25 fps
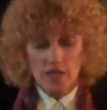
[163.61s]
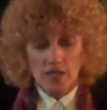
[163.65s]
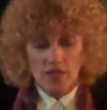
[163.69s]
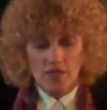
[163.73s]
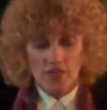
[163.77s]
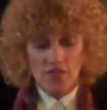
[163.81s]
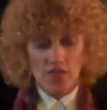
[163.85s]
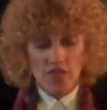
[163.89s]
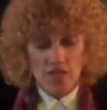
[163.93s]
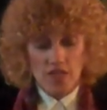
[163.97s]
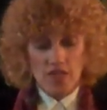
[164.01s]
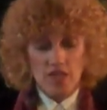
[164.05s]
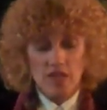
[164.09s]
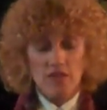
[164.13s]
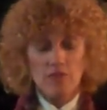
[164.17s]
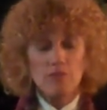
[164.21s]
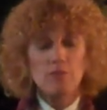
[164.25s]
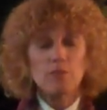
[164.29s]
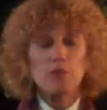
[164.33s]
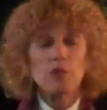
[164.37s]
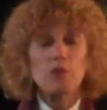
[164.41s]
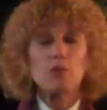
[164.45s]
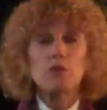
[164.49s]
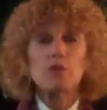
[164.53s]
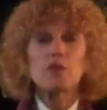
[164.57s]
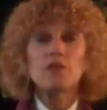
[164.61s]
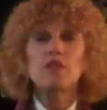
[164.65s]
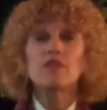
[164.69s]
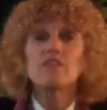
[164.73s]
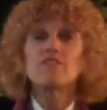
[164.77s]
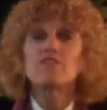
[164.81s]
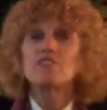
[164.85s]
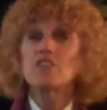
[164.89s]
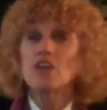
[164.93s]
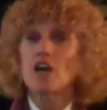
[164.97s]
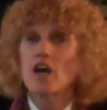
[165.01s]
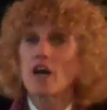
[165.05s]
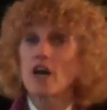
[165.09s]
the period of
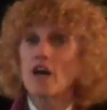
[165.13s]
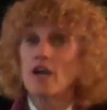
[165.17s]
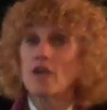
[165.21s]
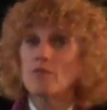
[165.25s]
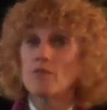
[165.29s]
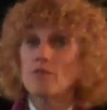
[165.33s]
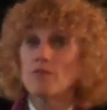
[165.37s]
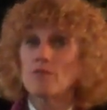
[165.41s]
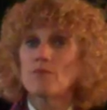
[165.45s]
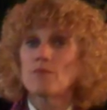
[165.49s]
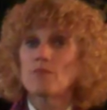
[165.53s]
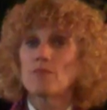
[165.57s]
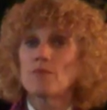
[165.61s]
time